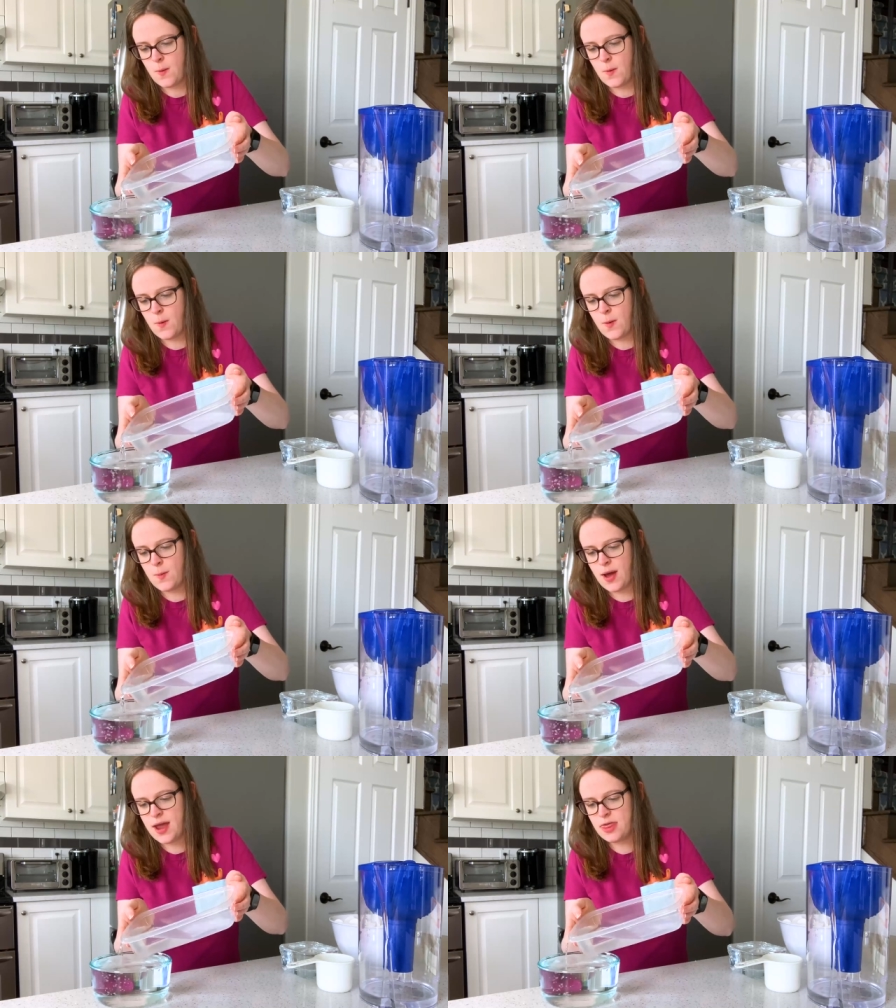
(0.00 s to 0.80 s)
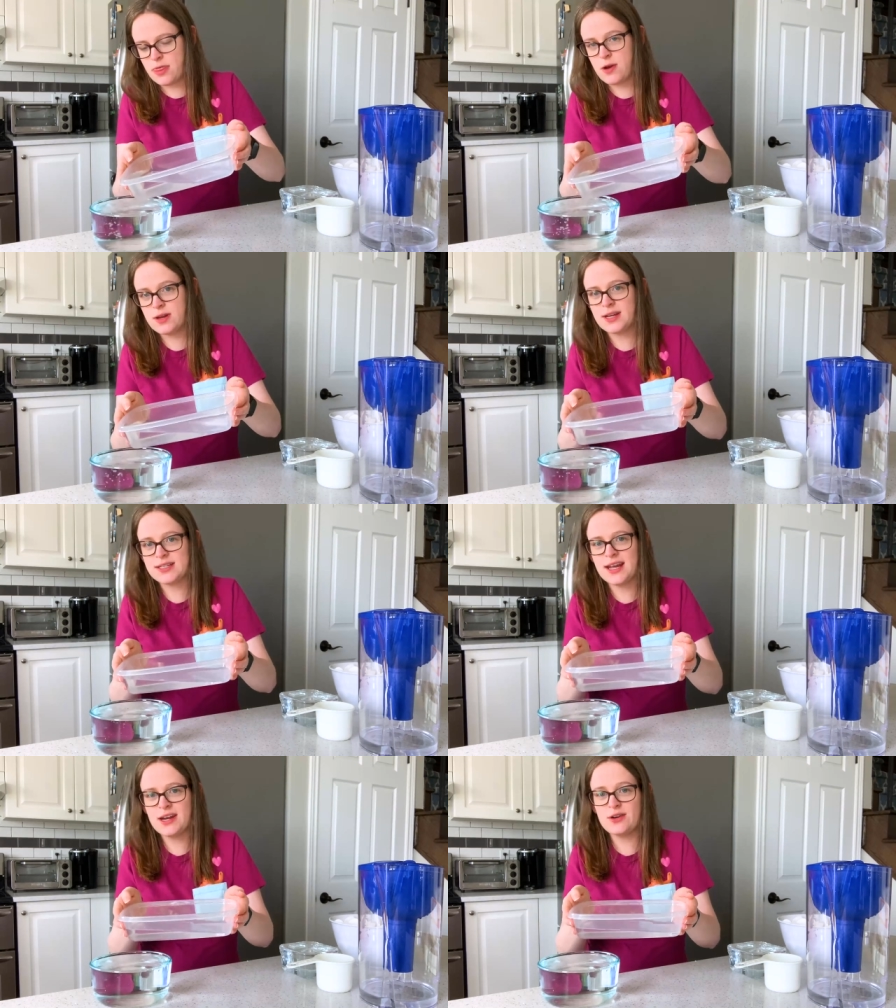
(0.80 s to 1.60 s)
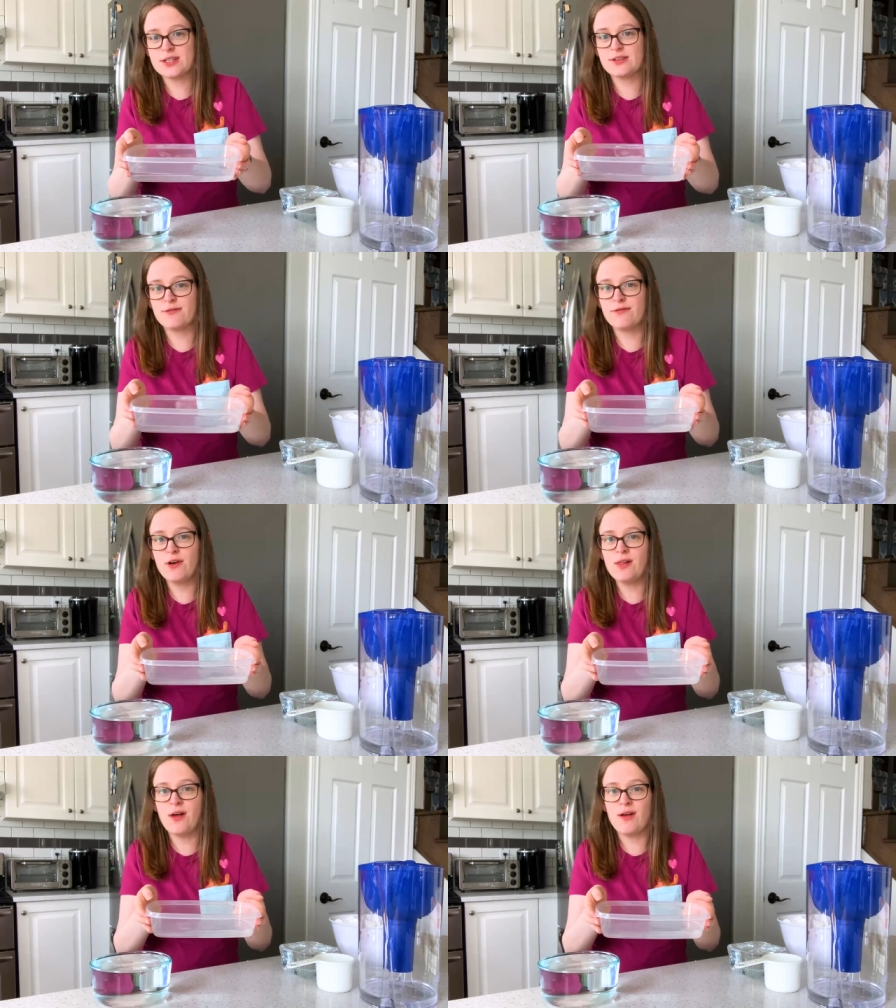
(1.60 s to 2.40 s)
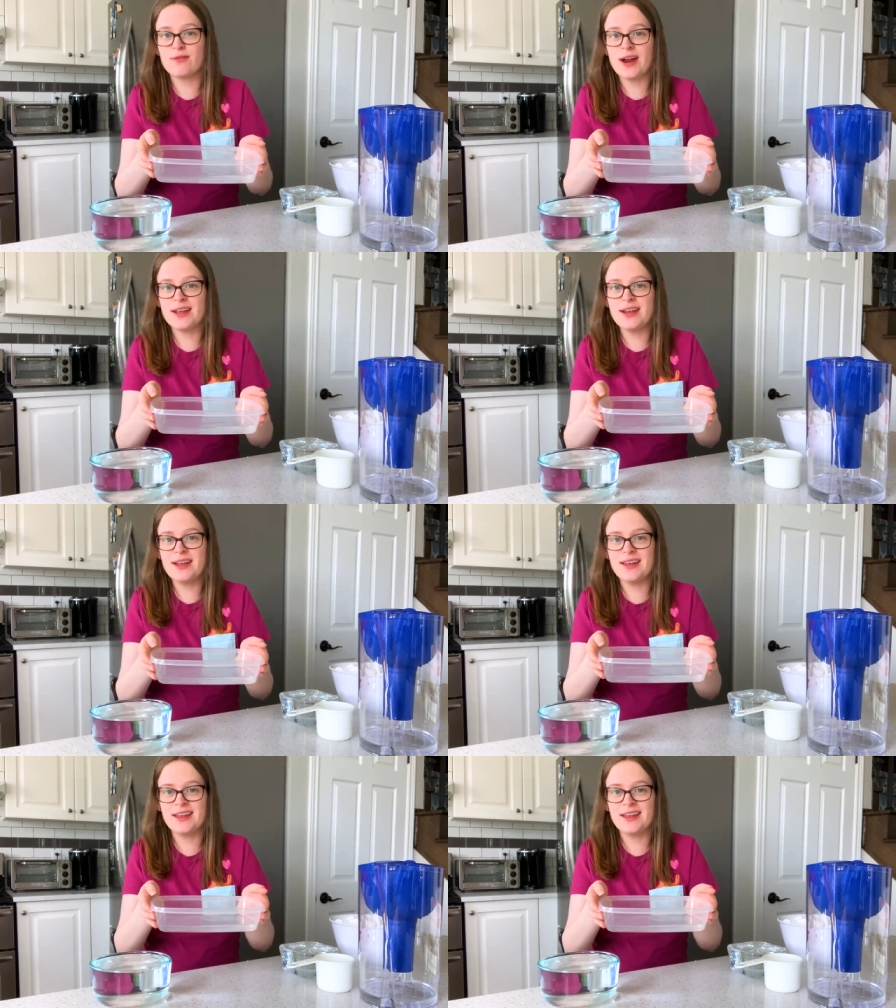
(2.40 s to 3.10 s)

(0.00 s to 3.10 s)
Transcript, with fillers: Oh, my third container is full already,